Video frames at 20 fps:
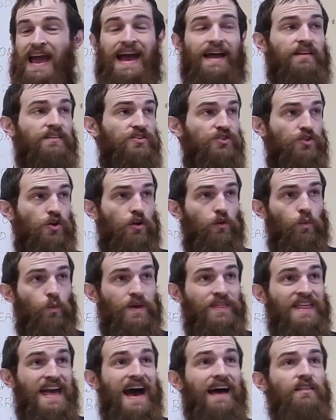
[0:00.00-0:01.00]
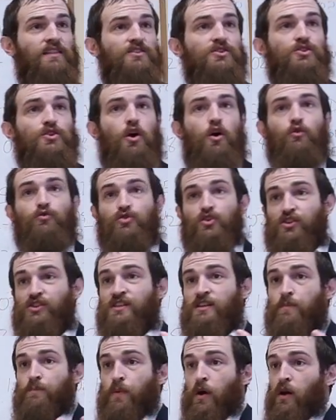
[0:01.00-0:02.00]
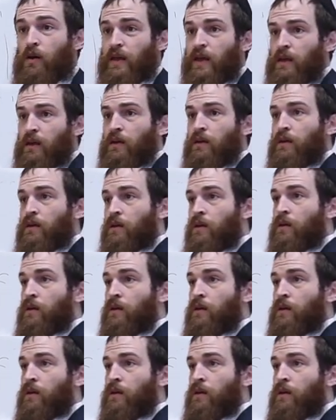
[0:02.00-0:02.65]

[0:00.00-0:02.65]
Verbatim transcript: and a soul. Without the soul, just a body